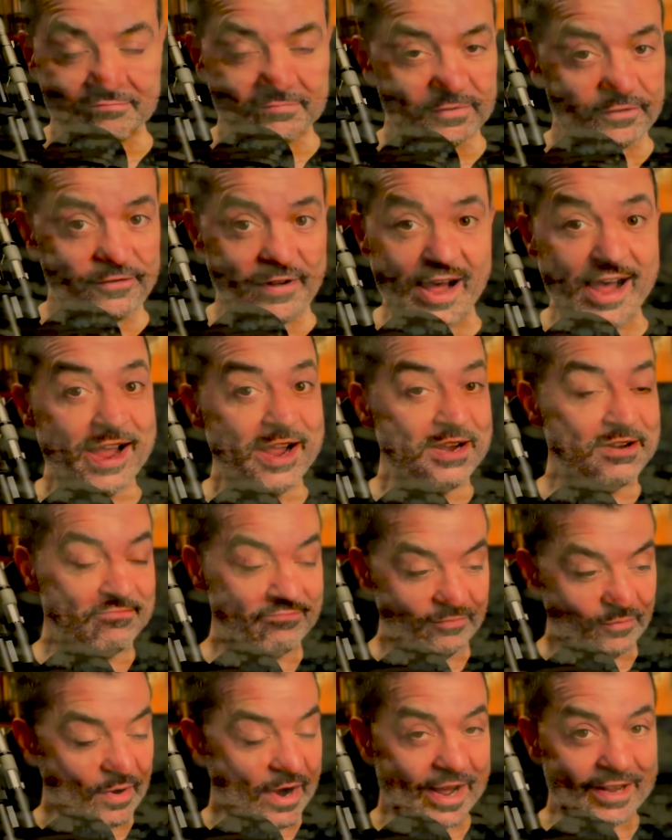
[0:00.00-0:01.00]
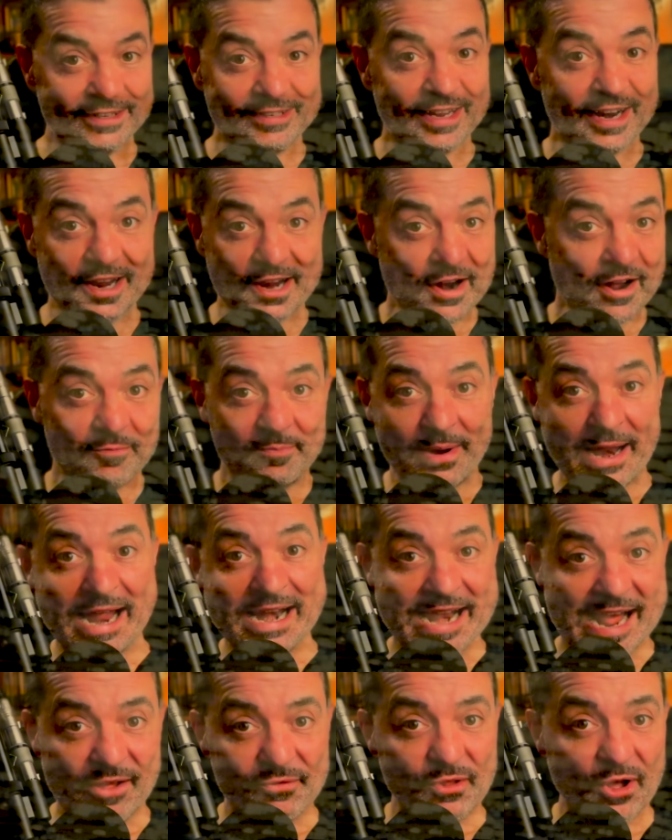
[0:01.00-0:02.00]
Fine, Brian said, I've
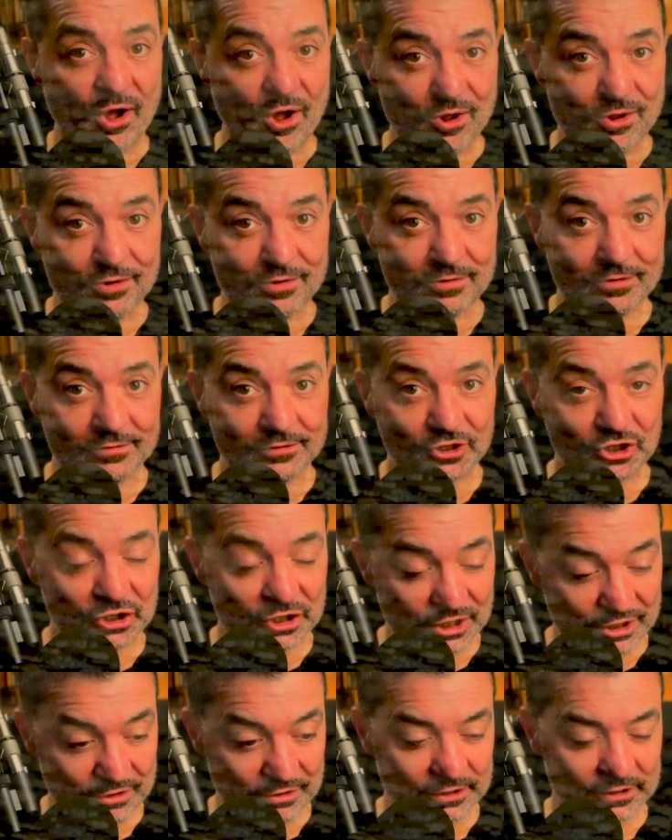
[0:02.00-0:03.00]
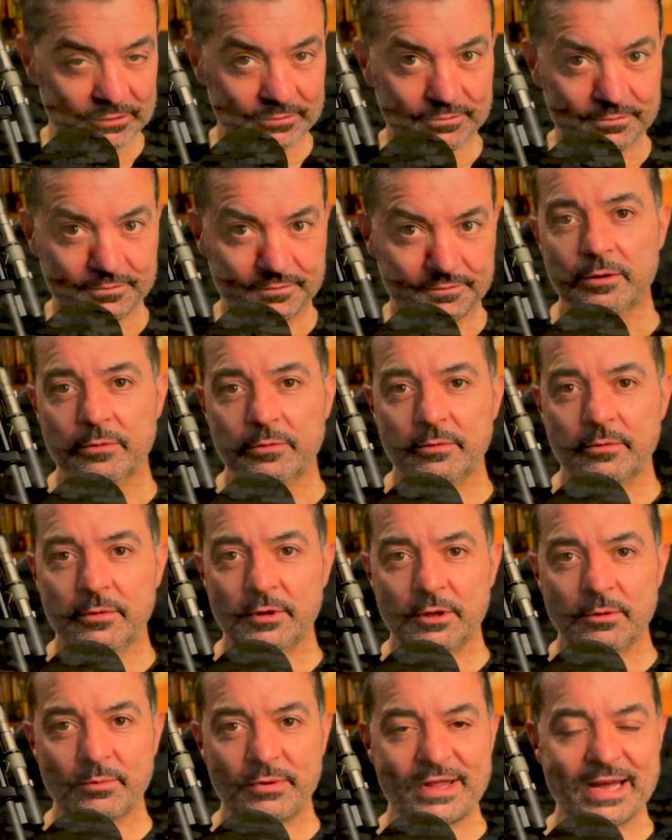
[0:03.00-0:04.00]
planned out the whole shoot.
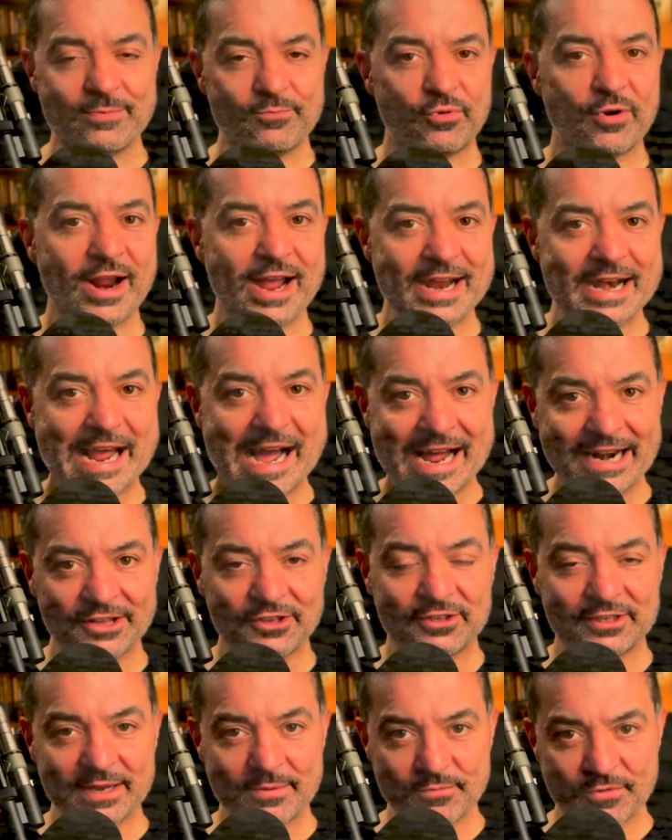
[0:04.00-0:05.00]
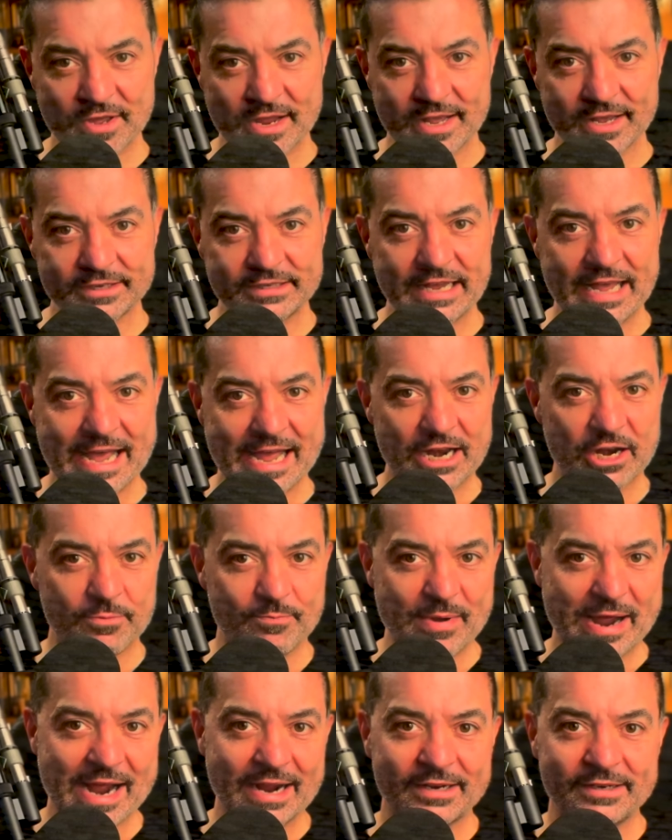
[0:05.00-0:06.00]
But then Brian added something as they
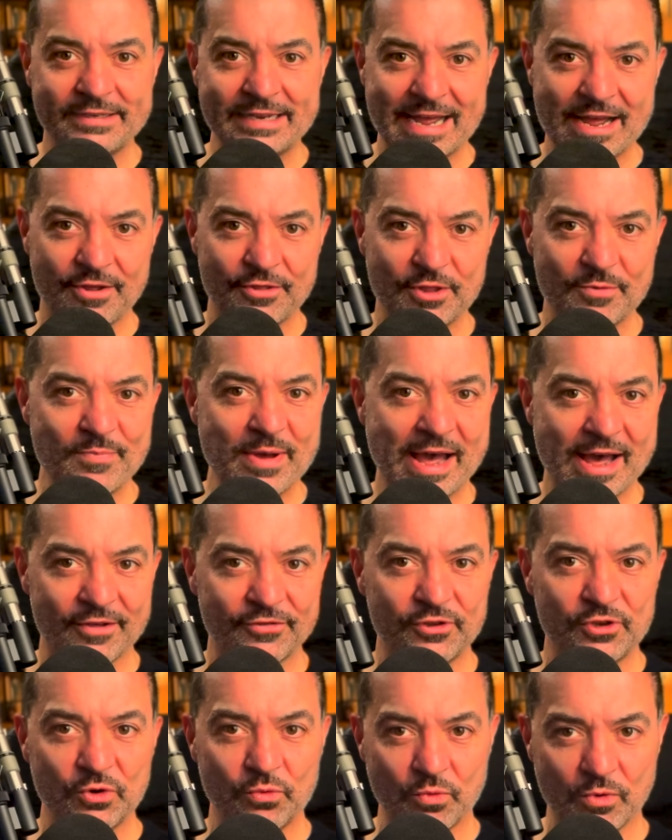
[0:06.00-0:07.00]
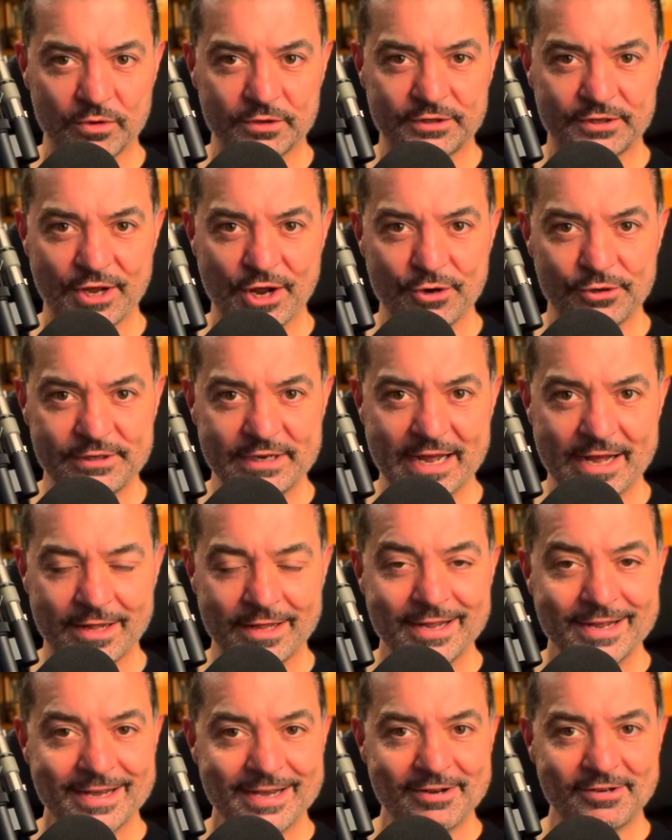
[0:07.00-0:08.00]
headed back down the path towards the hotel.
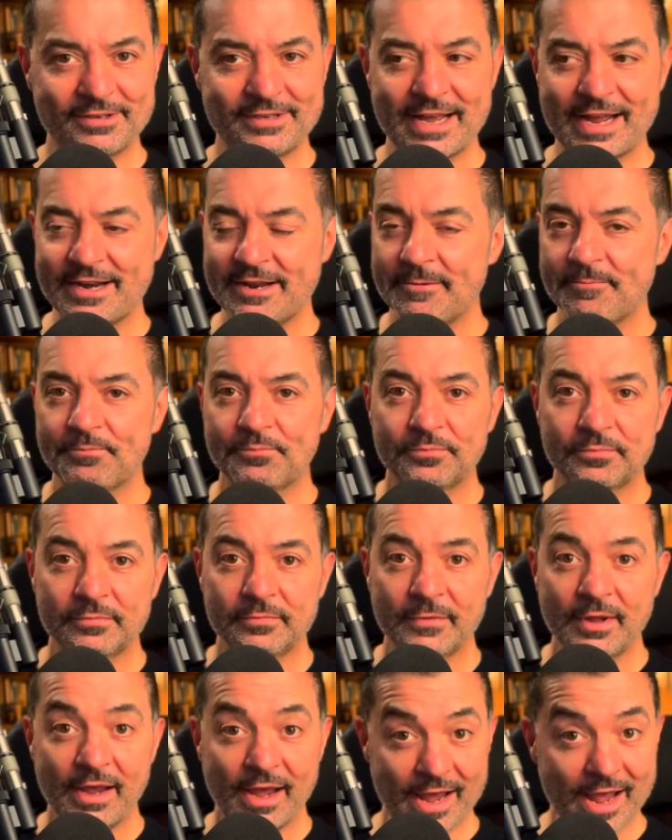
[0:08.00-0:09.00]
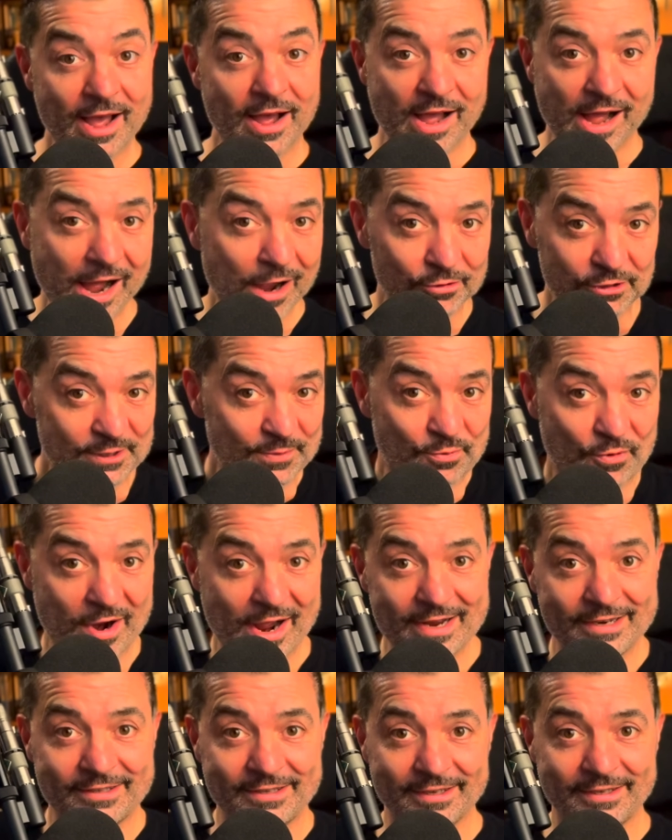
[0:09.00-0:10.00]
He said, "Hey, I was
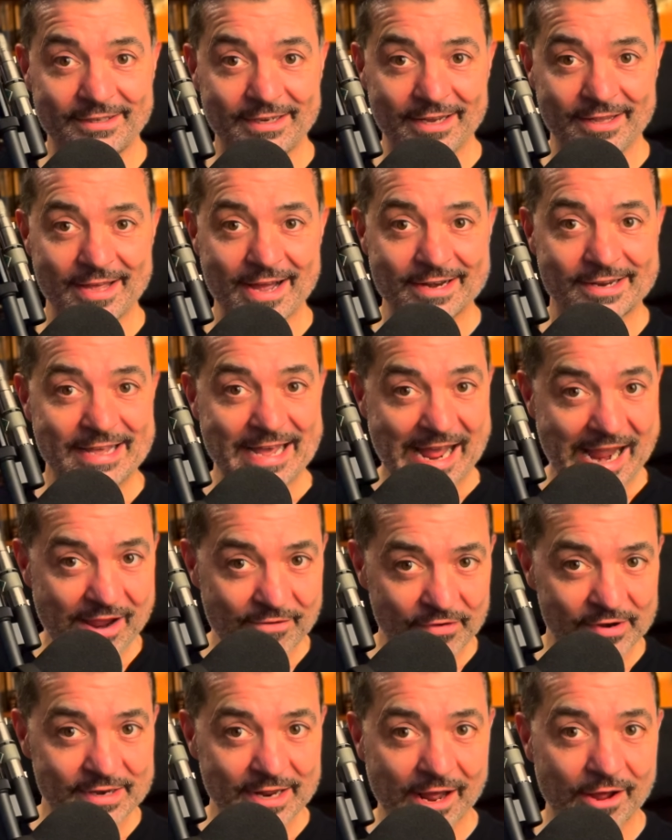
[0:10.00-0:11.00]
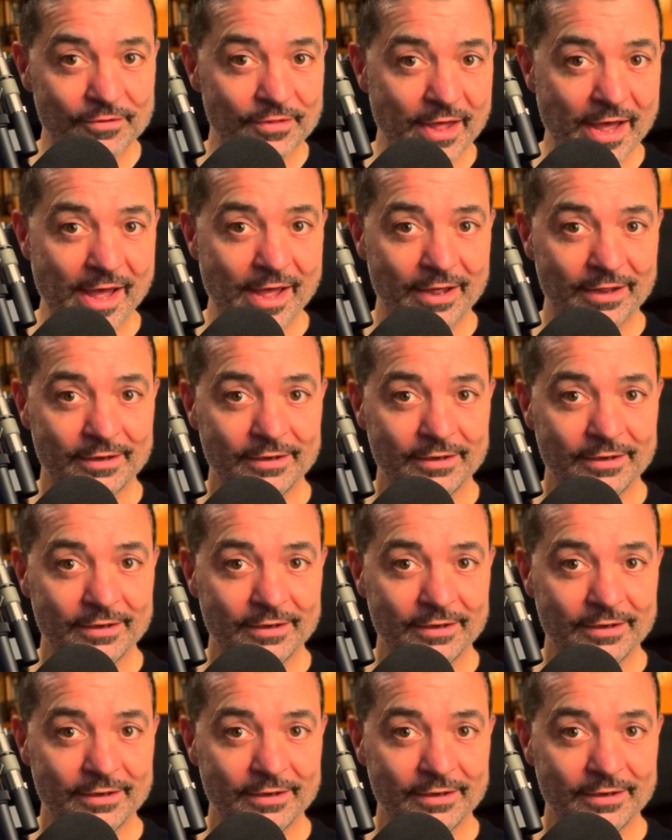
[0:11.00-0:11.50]
surprised to see that caver down there."